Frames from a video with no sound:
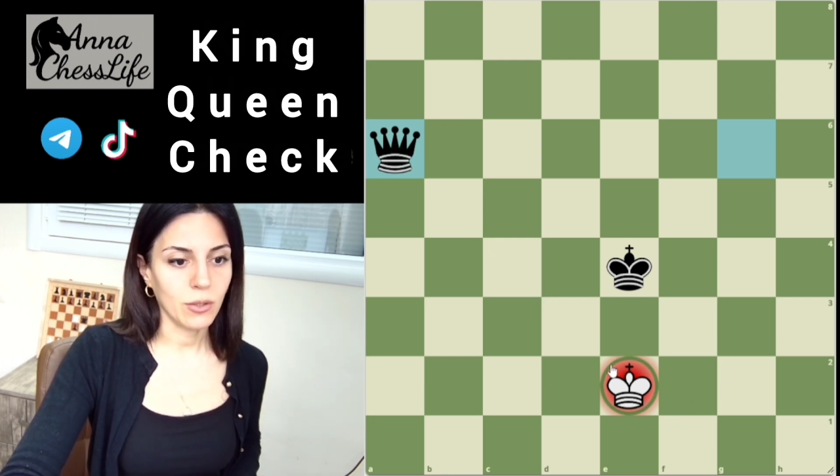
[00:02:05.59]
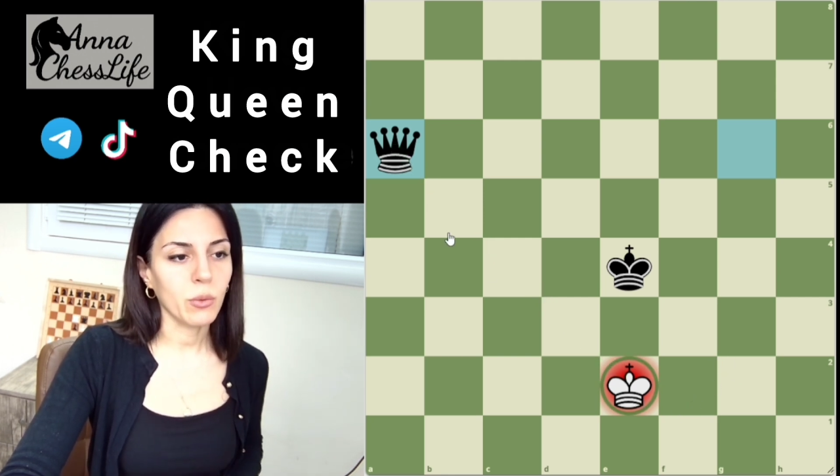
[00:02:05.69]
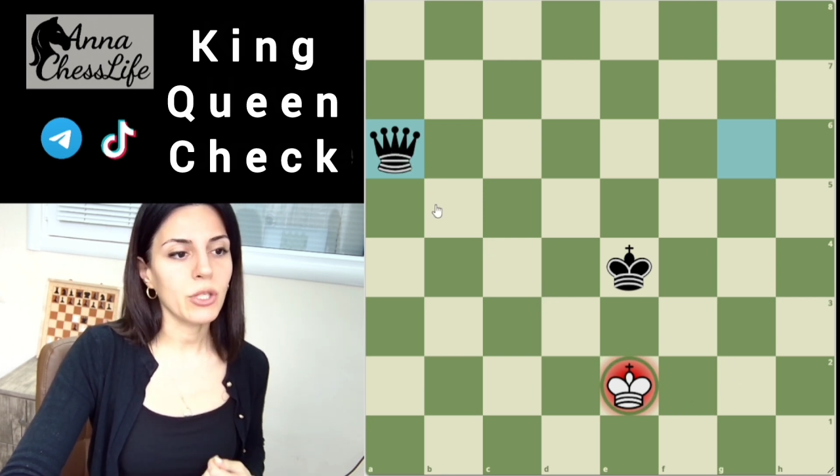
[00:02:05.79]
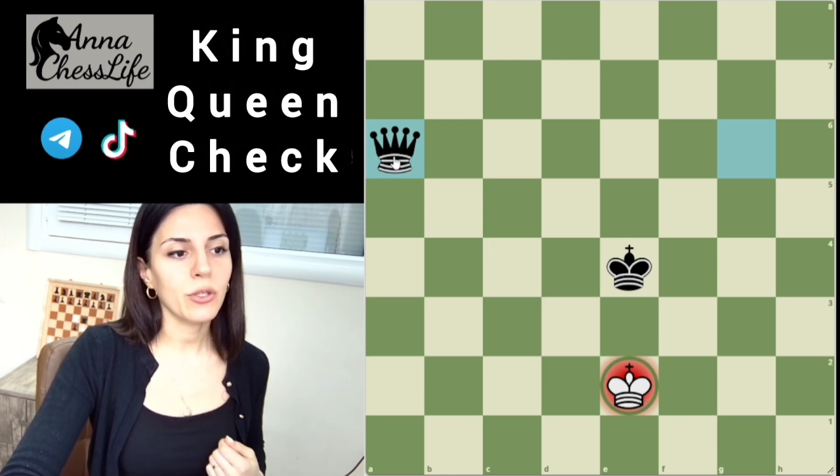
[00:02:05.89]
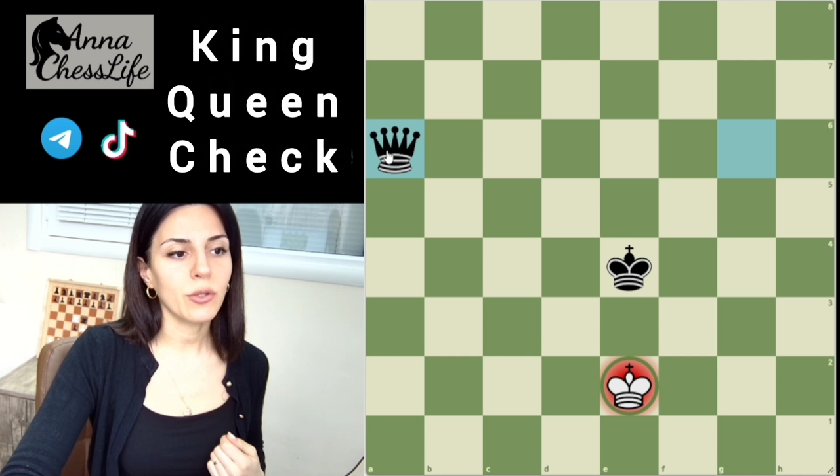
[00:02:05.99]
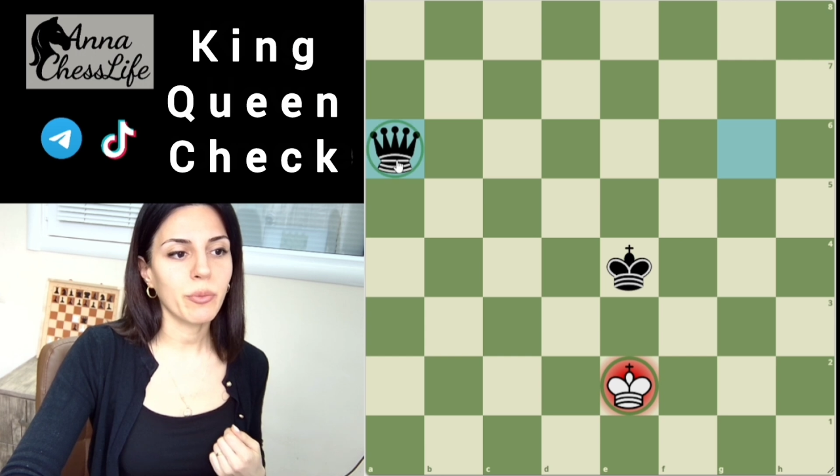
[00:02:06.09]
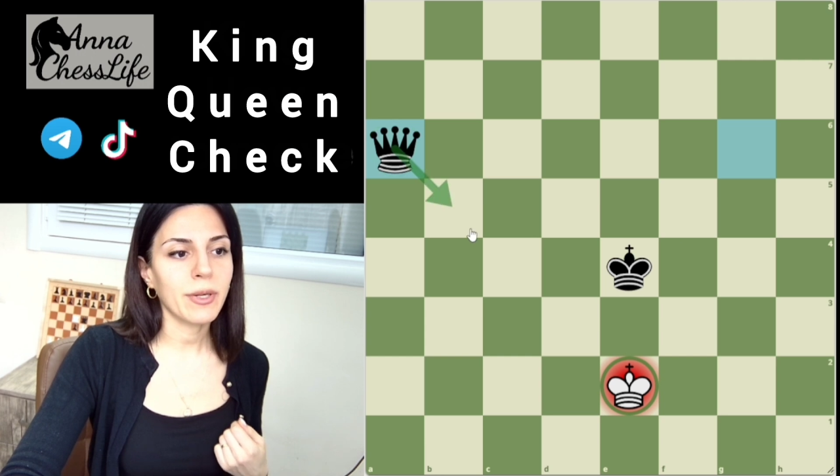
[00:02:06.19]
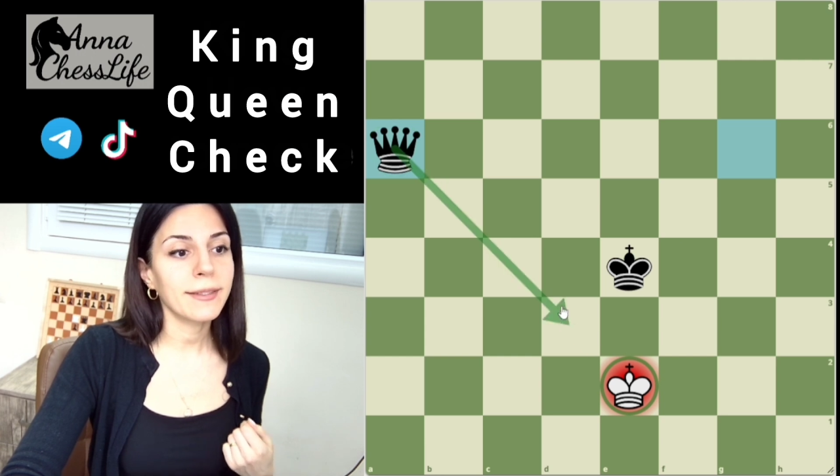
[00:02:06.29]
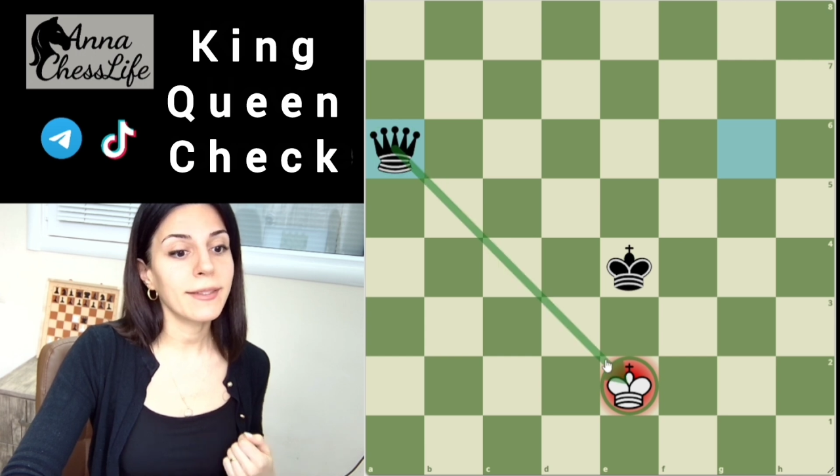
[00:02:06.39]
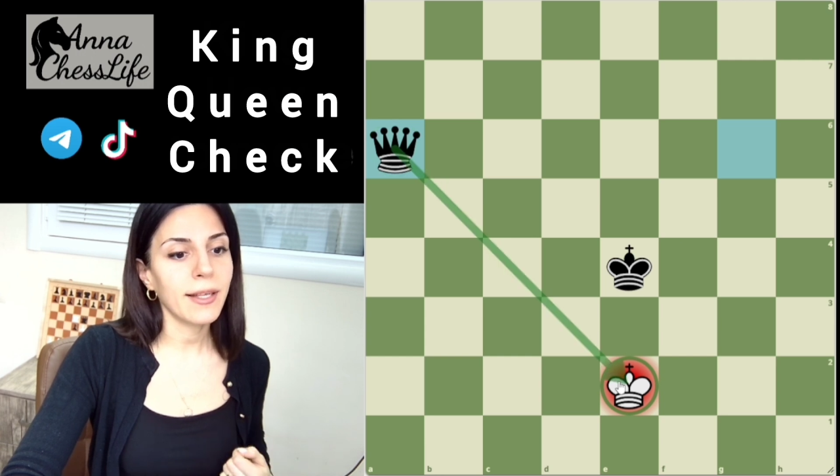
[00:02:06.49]
we should
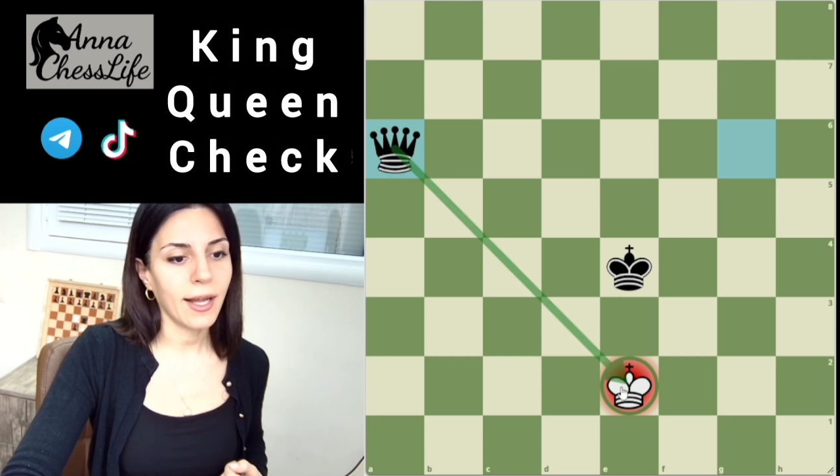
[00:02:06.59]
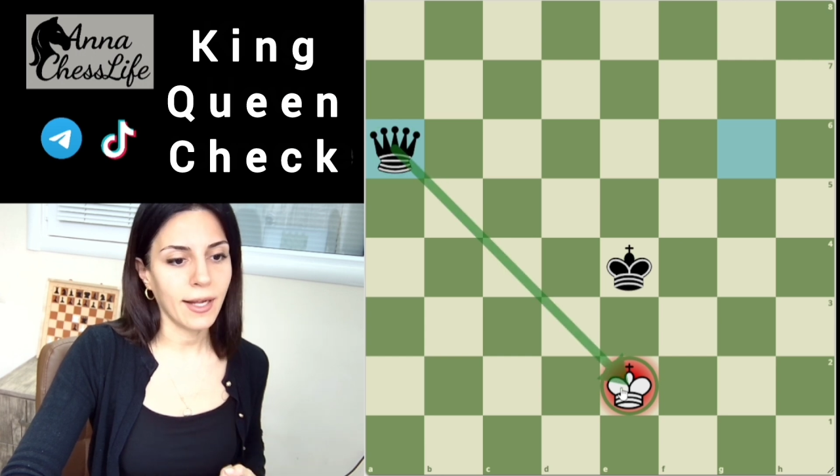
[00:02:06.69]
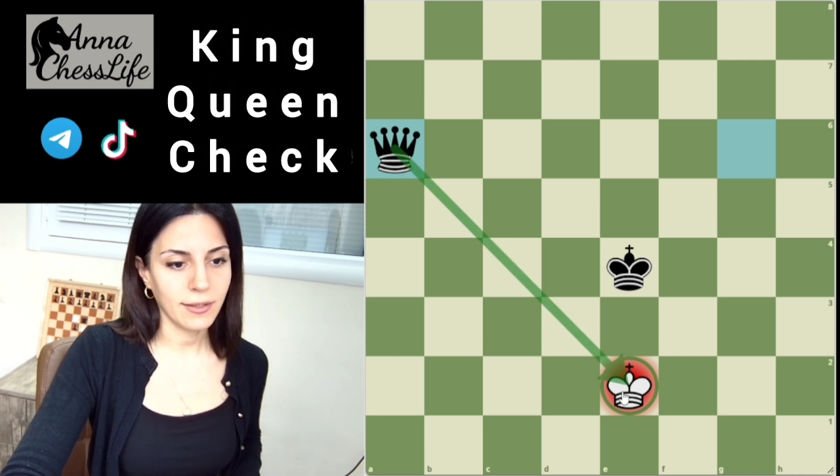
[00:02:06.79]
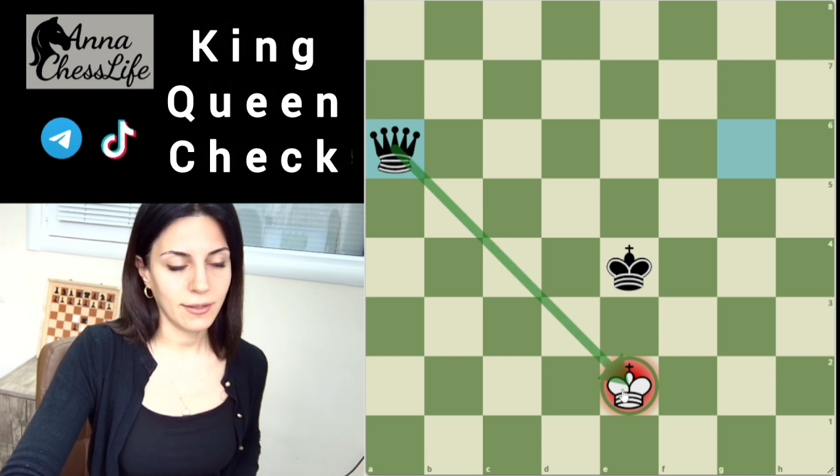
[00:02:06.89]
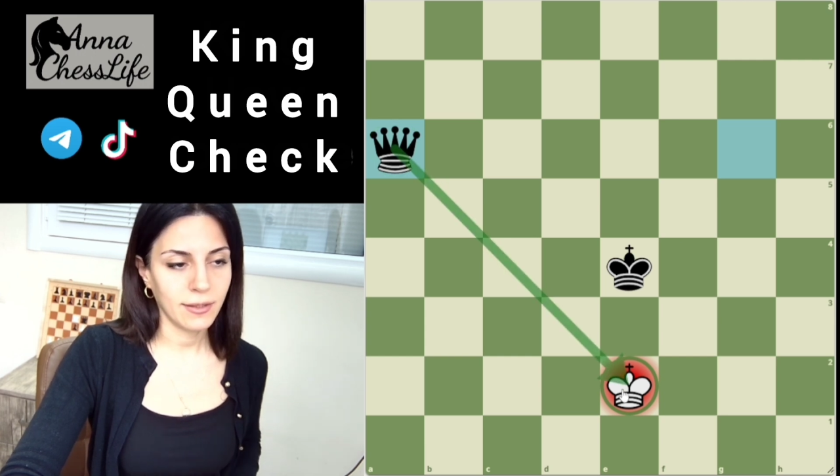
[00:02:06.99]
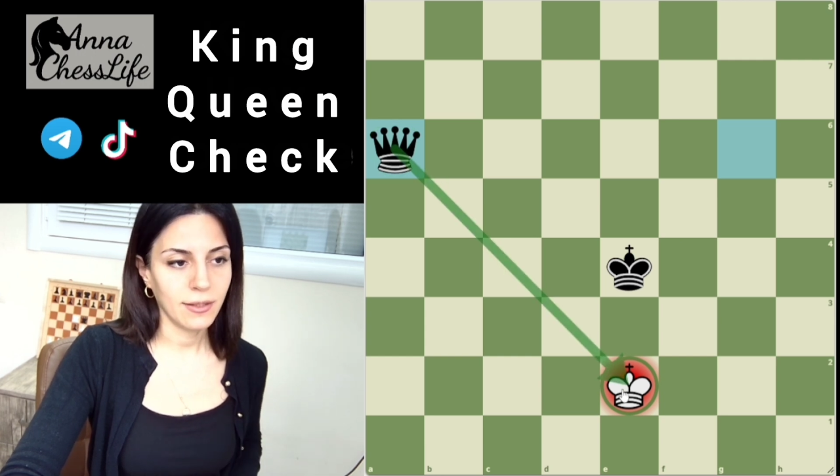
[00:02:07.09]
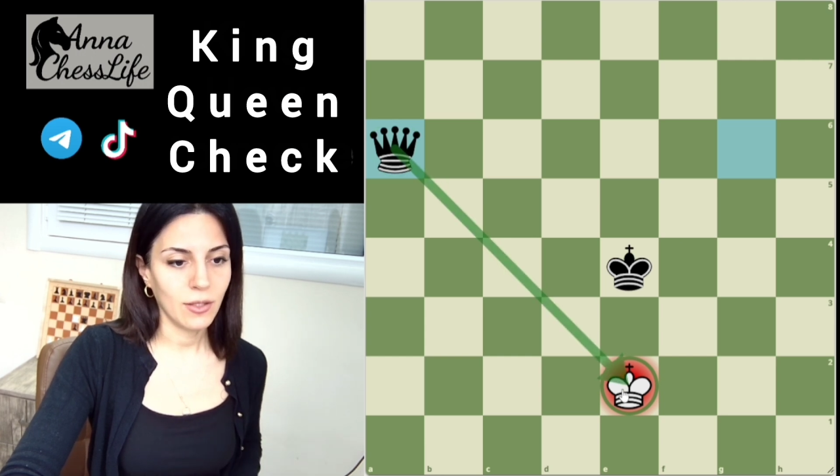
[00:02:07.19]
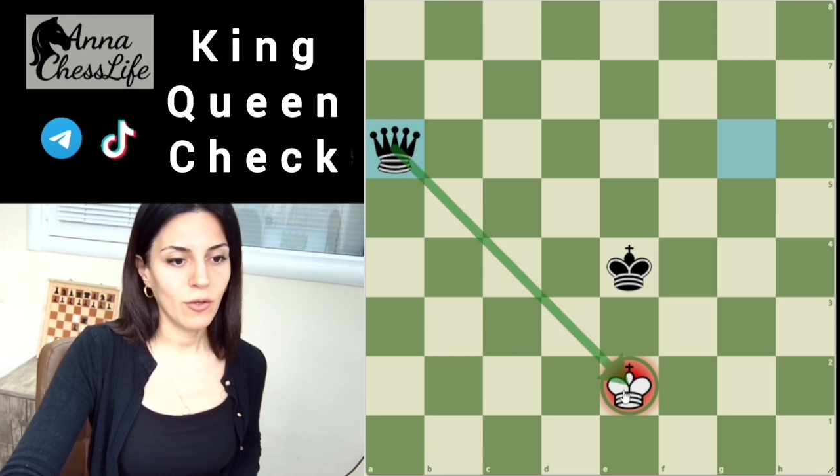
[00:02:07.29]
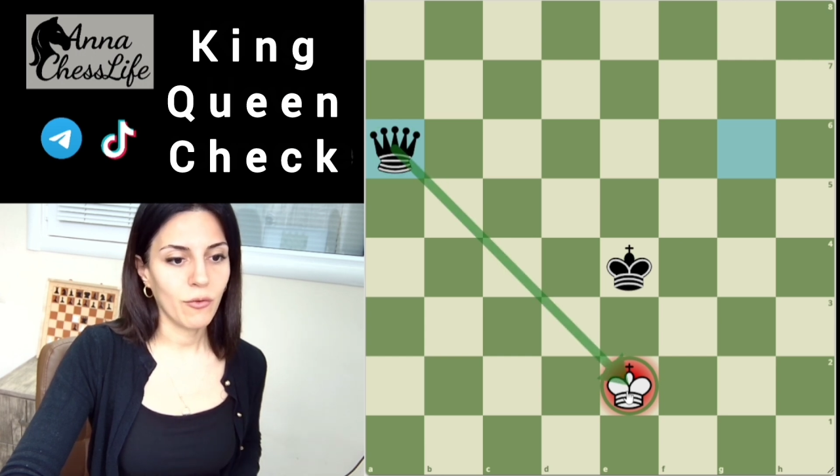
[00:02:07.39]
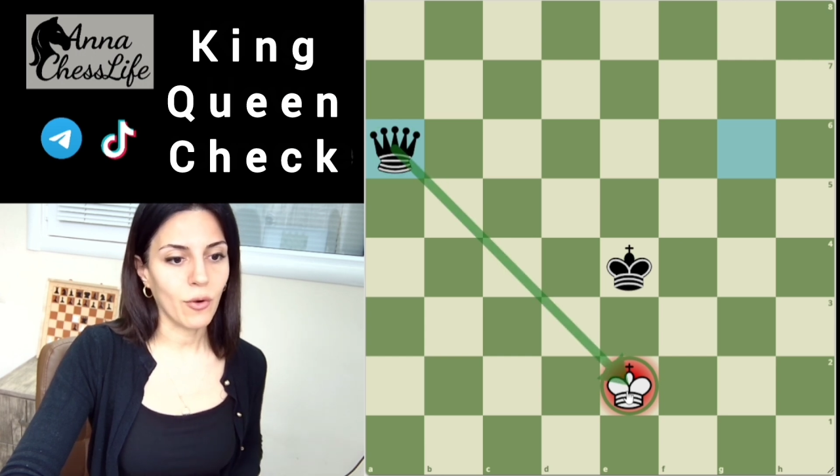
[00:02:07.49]
protect
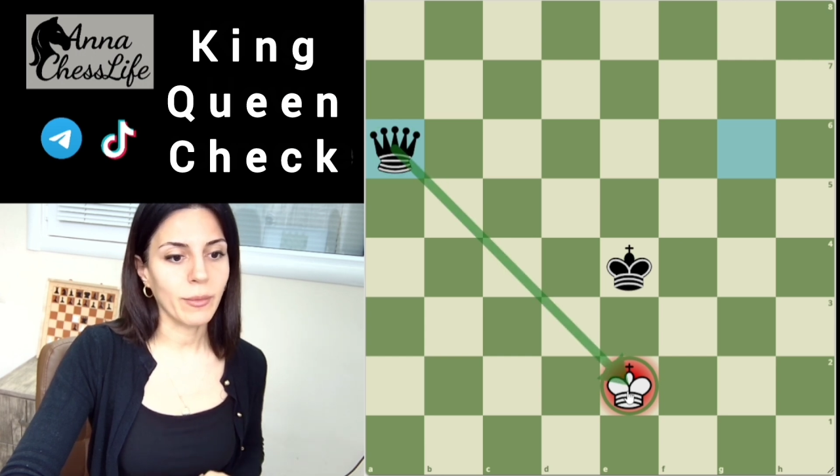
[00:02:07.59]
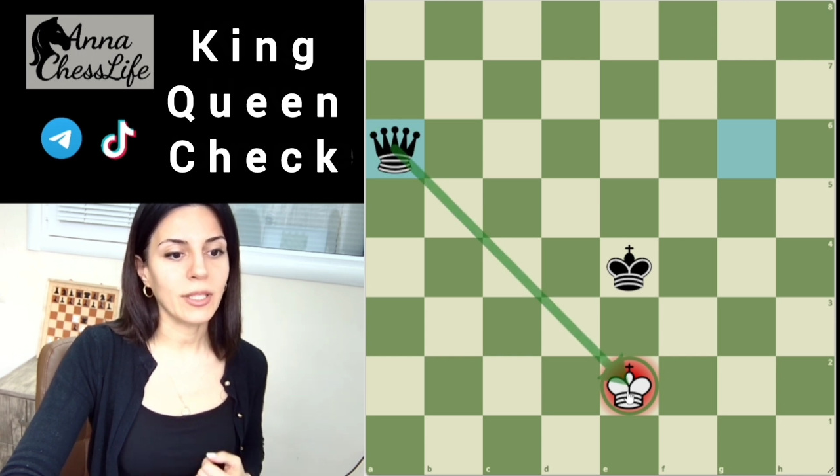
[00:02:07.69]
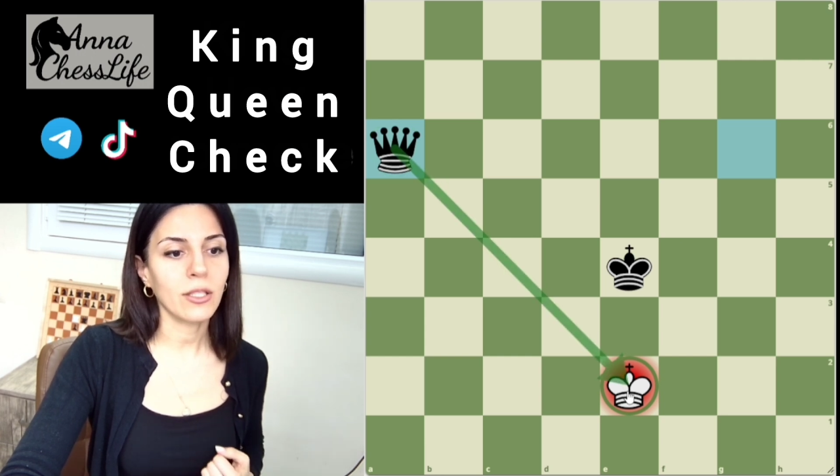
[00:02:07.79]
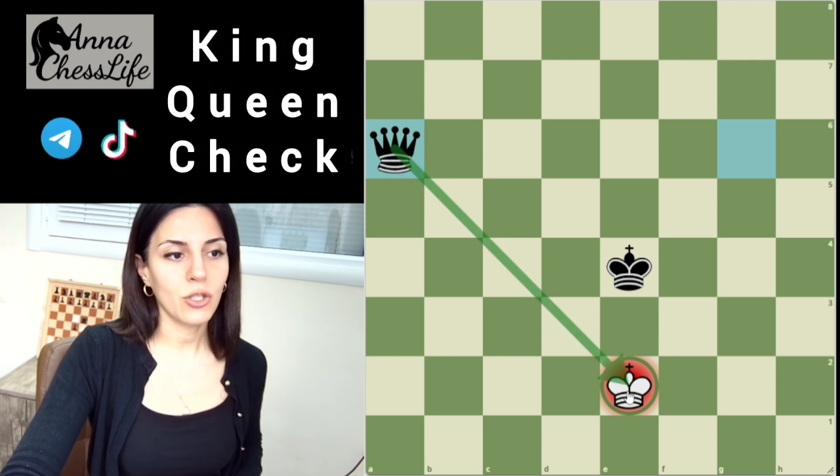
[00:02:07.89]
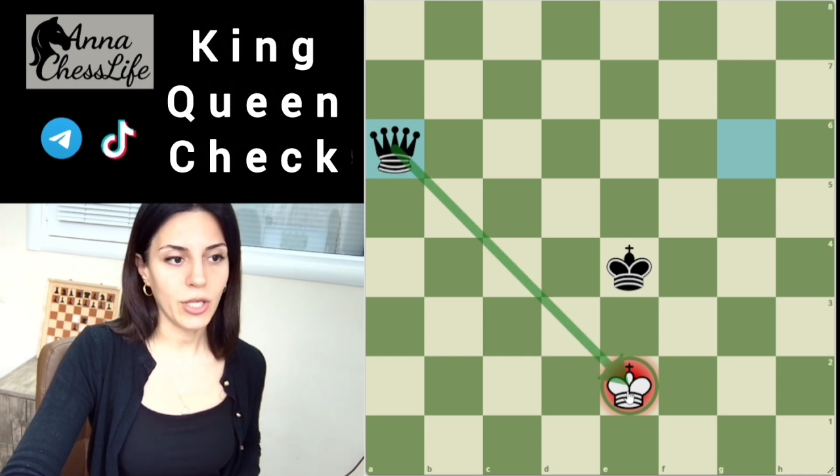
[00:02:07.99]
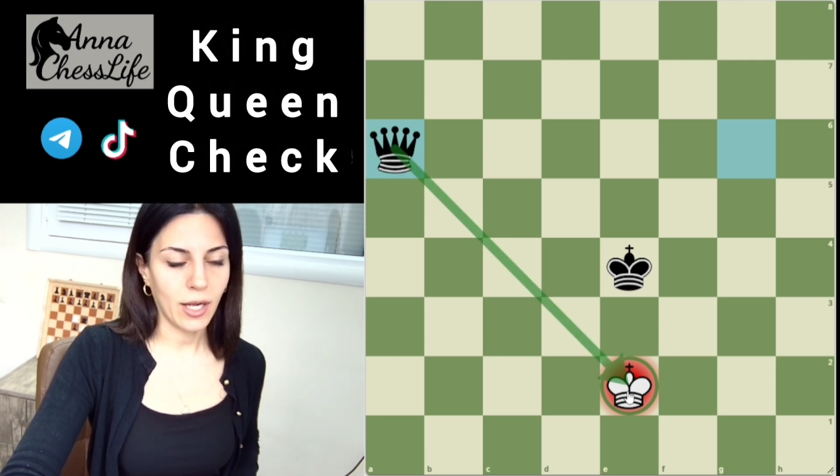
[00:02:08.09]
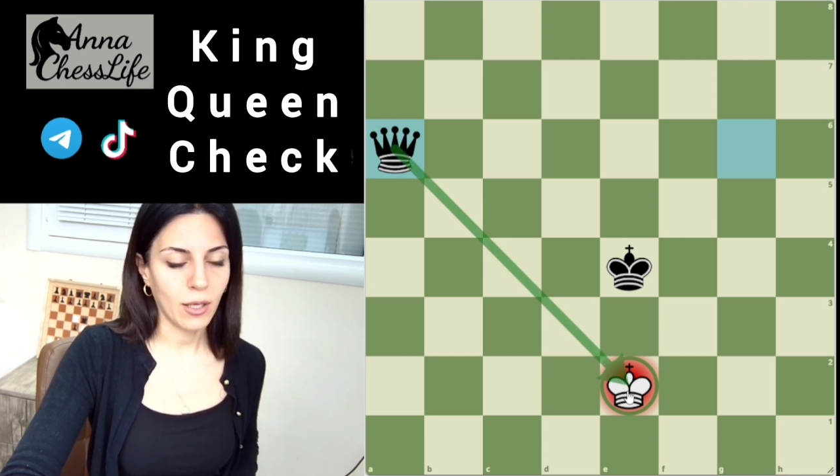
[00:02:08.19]
from this check.